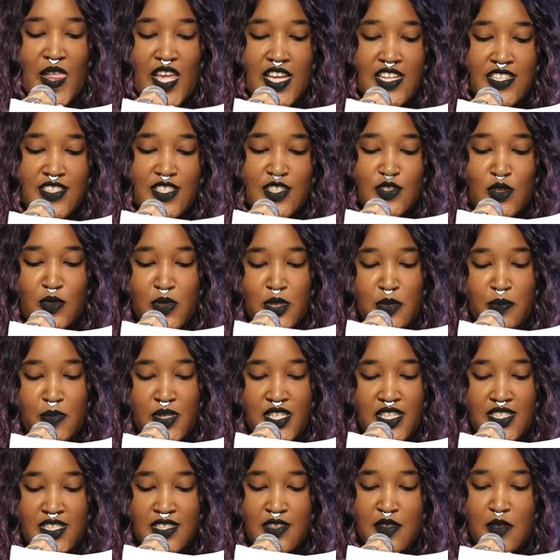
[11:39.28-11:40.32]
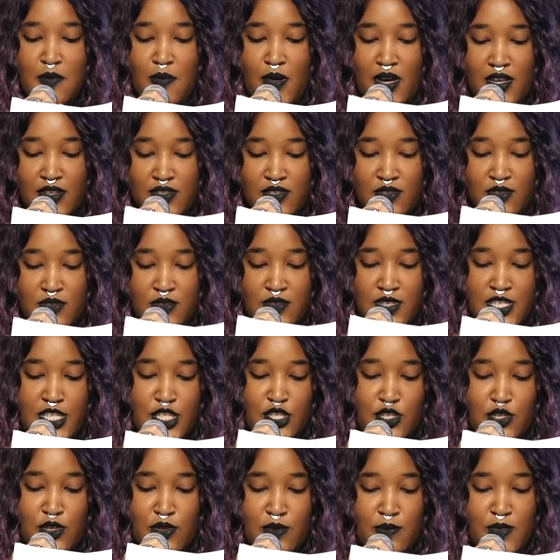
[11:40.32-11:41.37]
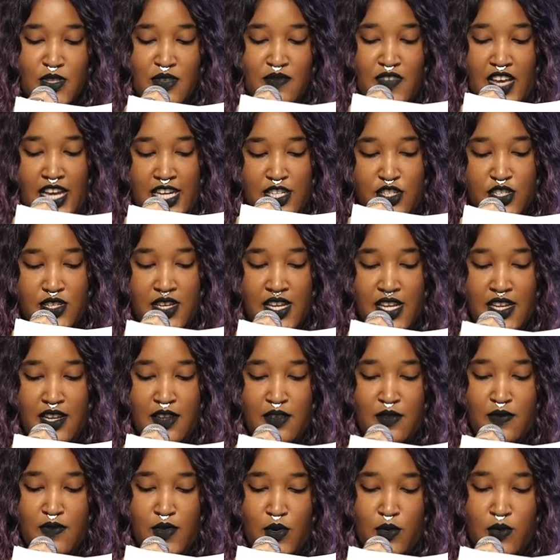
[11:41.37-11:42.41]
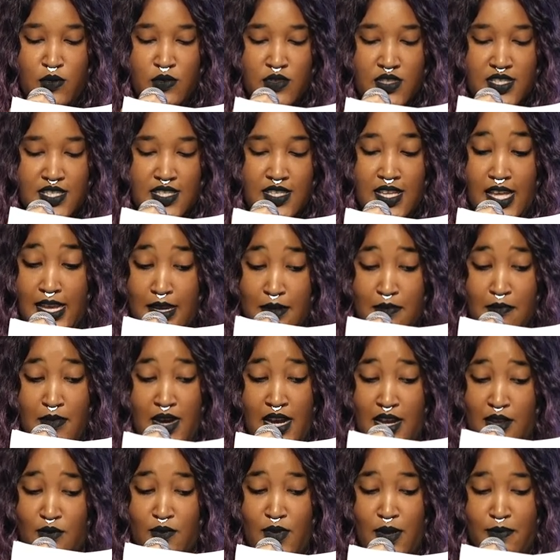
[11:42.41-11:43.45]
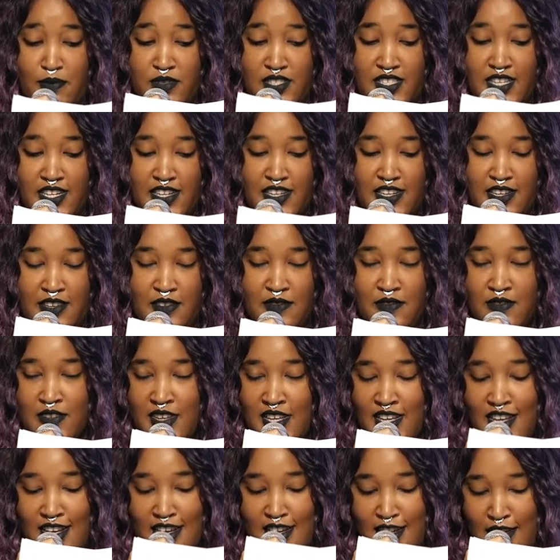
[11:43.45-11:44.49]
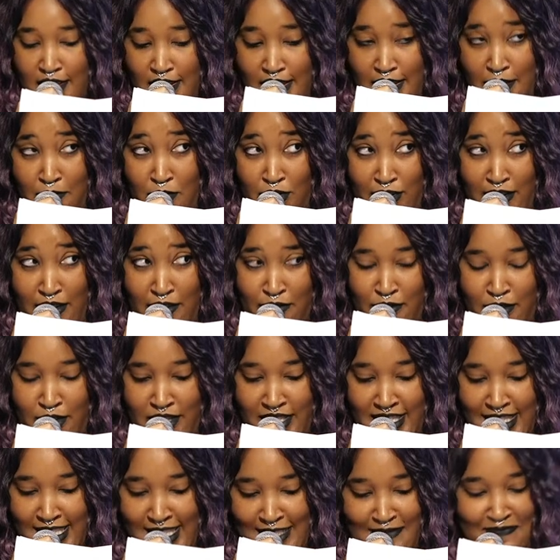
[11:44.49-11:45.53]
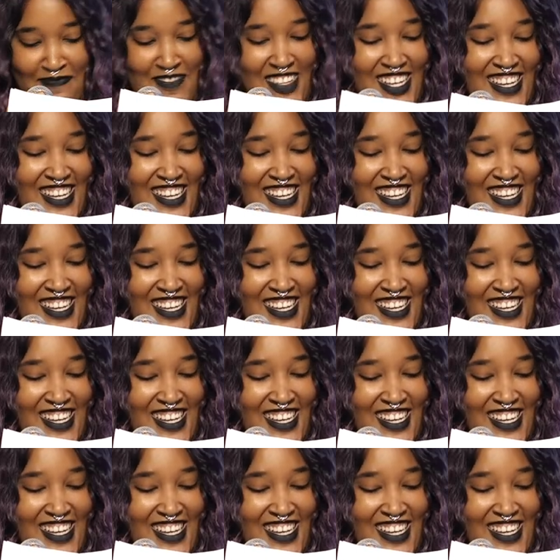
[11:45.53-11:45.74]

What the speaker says: is the only piece of the puzzle in terms of educating folks like my representative, Hakeem Jeffries.